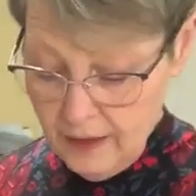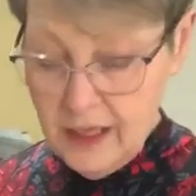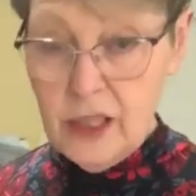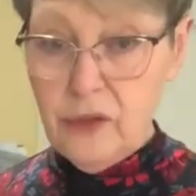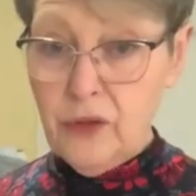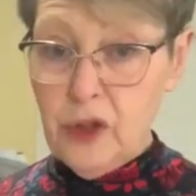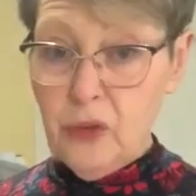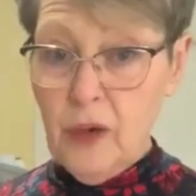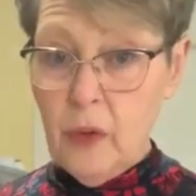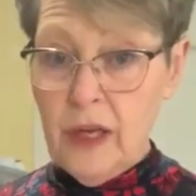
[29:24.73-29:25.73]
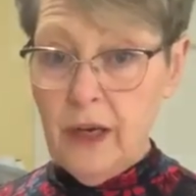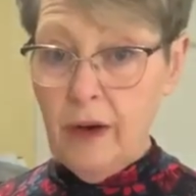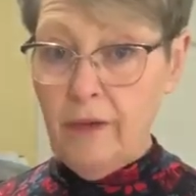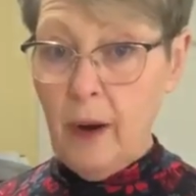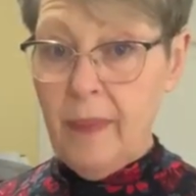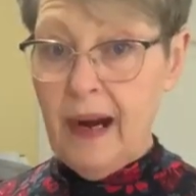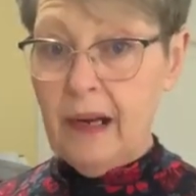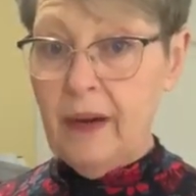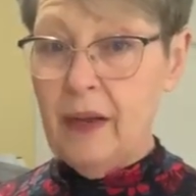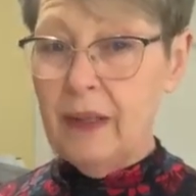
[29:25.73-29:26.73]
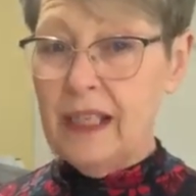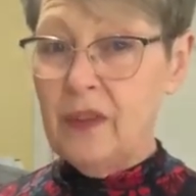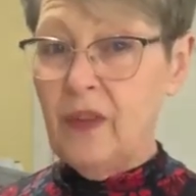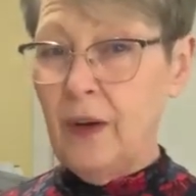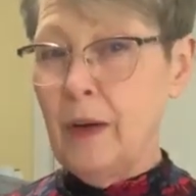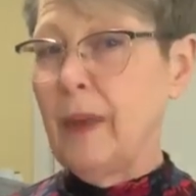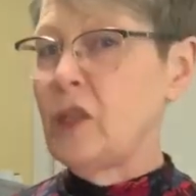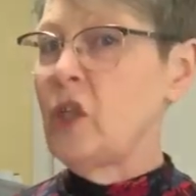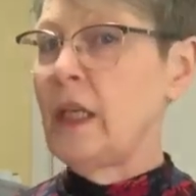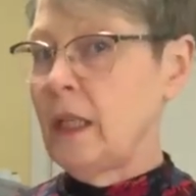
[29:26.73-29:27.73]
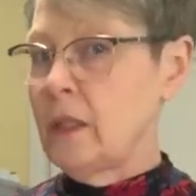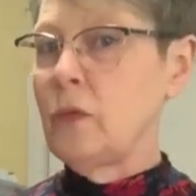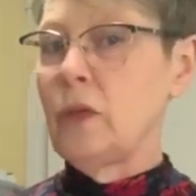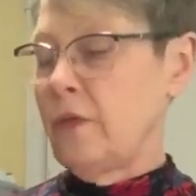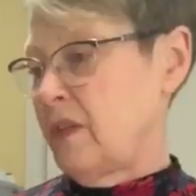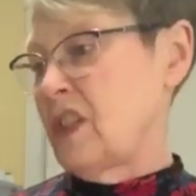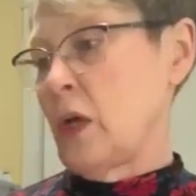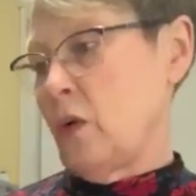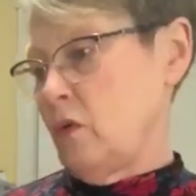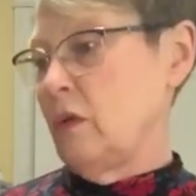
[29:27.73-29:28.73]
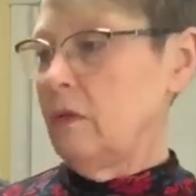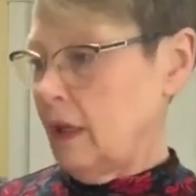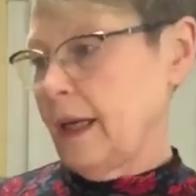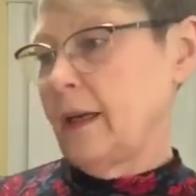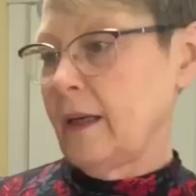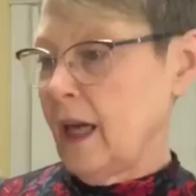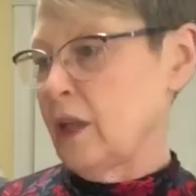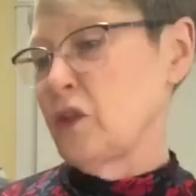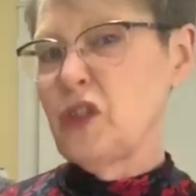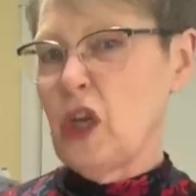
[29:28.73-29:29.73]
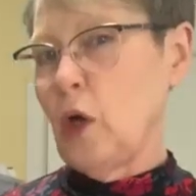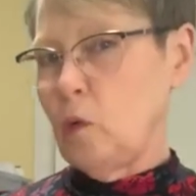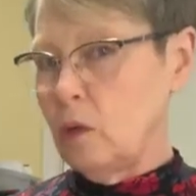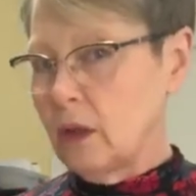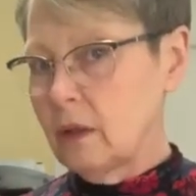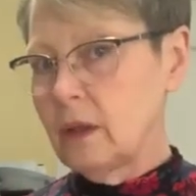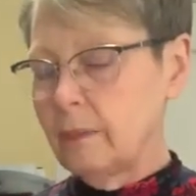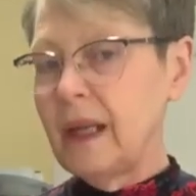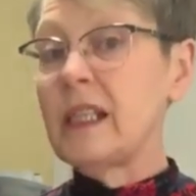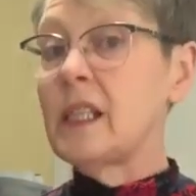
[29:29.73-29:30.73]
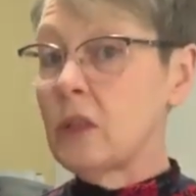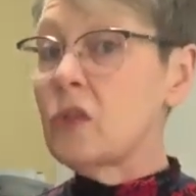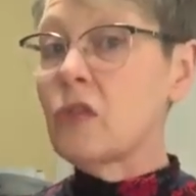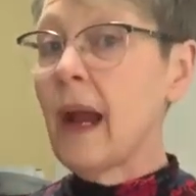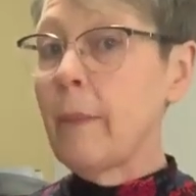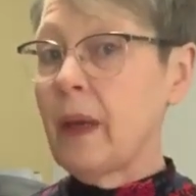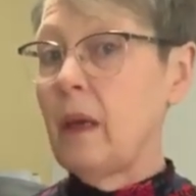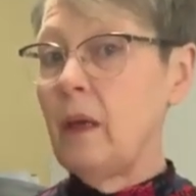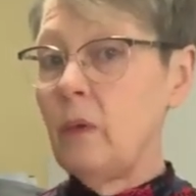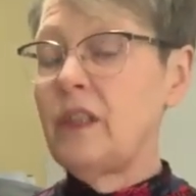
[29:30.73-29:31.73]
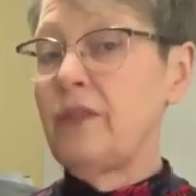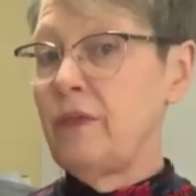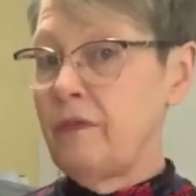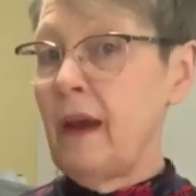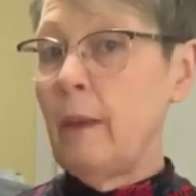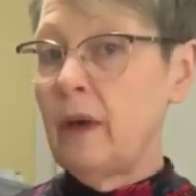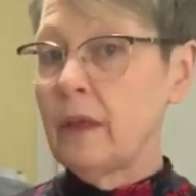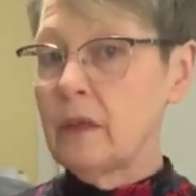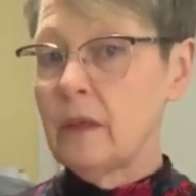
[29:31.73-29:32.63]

this first row here of our background is very much in a sort of a zone, like a color zone, but it's still scrappy with different fabrics.